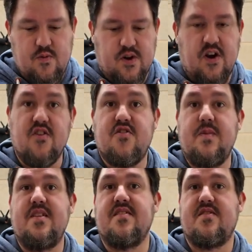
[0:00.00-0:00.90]
What it also
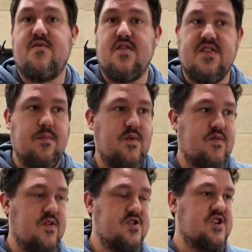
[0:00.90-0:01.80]
means is, for example,
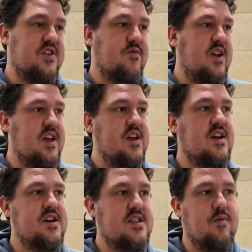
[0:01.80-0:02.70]
for January
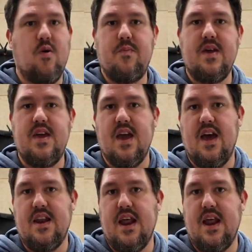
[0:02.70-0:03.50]
there won't be an